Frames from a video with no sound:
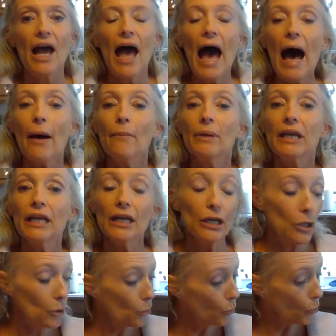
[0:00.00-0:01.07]
How
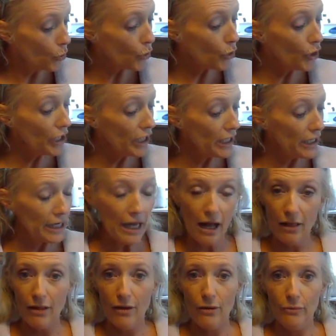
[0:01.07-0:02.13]
many were
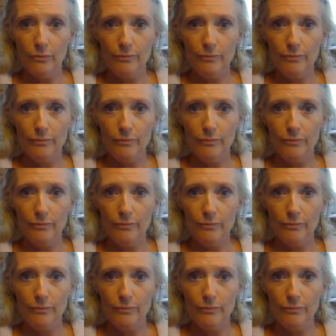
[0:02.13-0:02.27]
yellow?